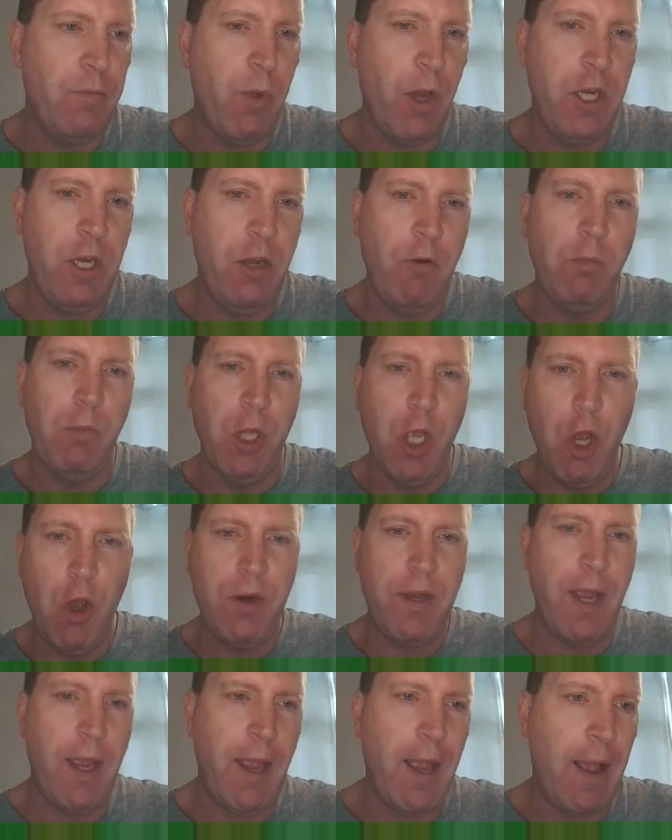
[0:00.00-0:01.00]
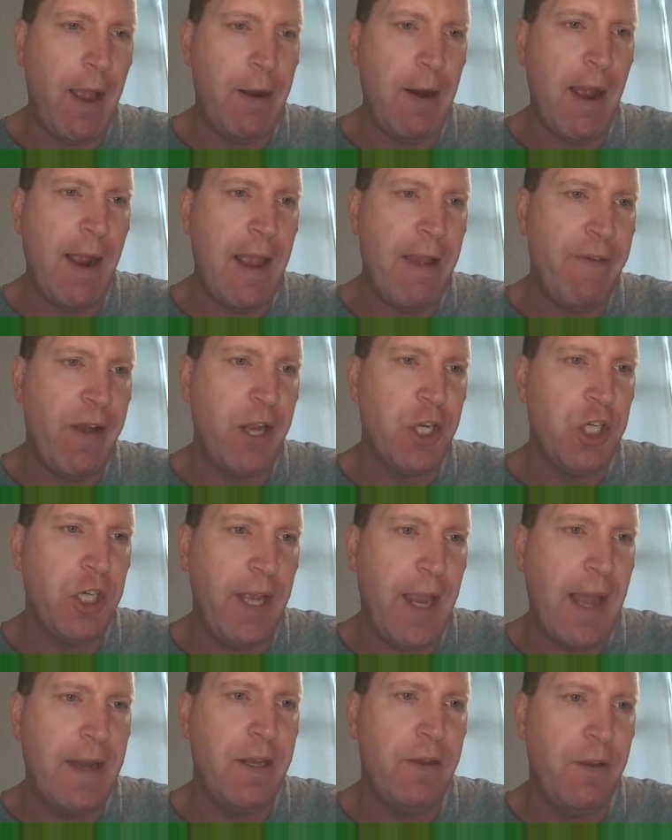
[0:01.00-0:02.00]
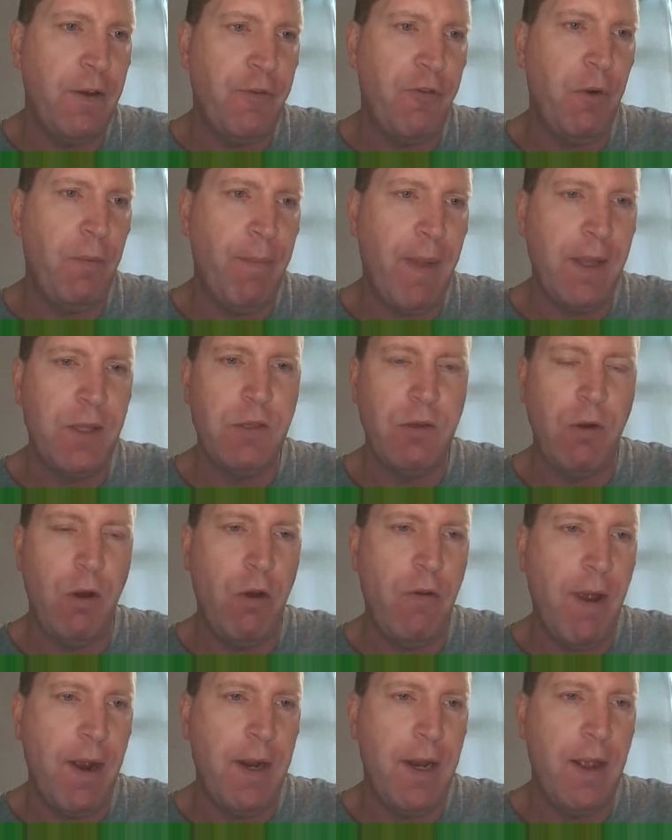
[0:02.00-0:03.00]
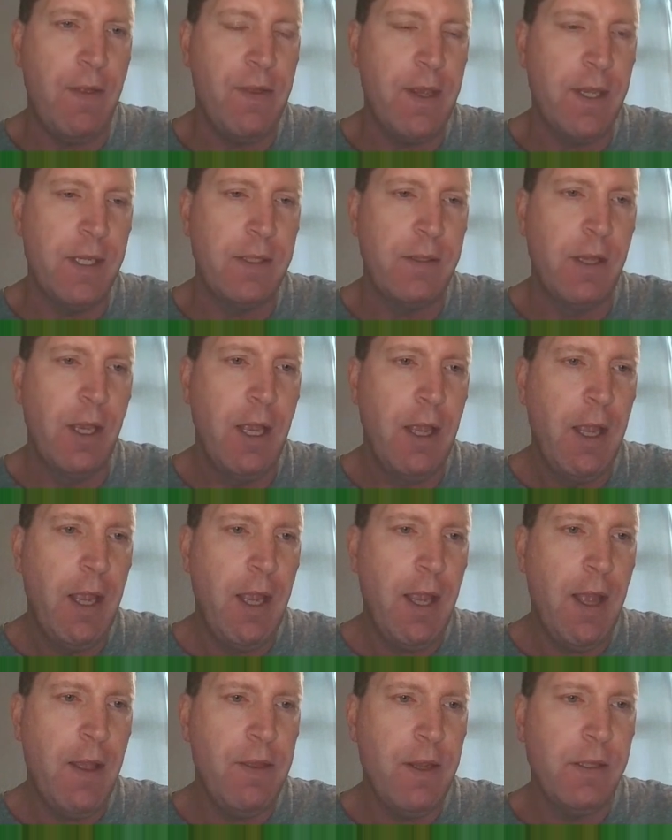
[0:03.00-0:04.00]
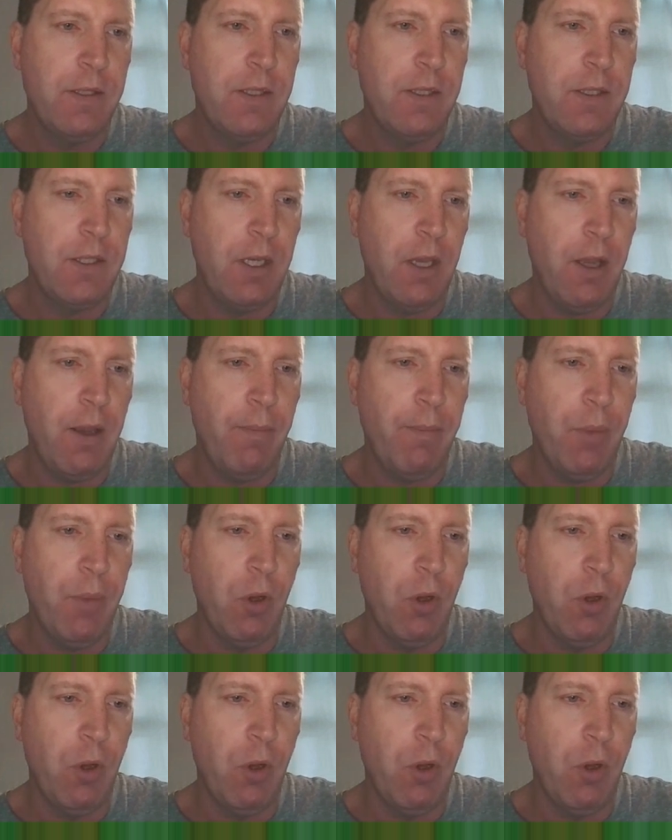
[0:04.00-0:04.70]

when you upload it, and I have actually added the front matter already in this